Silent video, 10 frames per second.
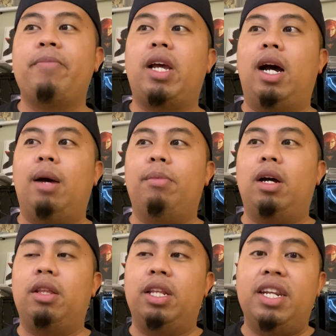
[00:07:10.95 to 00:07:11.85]

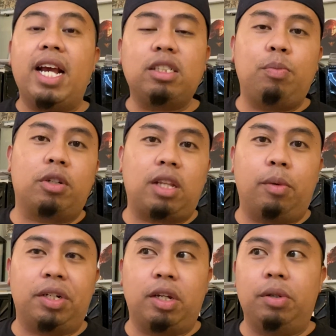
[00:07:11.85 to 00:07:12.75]
The next book that I
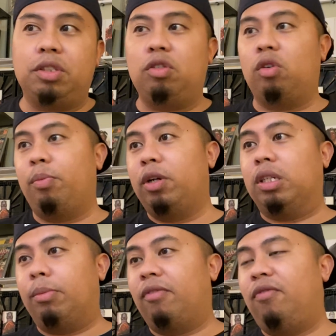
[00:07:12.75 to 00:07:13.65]
want to go into, or book
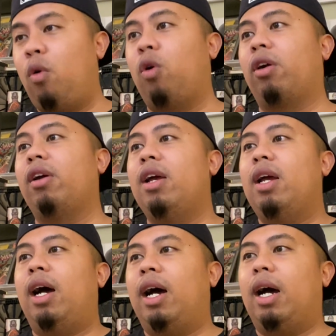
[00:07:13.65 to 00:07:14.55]
number 4,
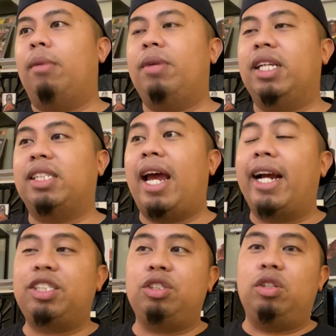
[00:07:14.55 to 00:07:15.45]
is
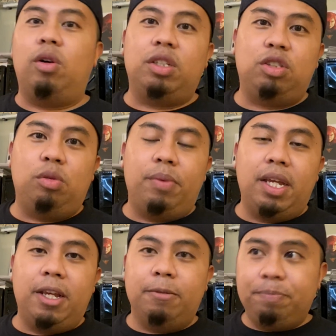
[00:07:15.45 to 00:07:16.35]
actually going to
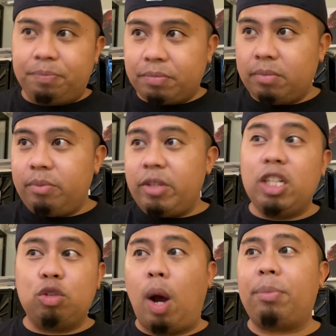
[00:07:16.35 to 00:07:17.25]
be Swamp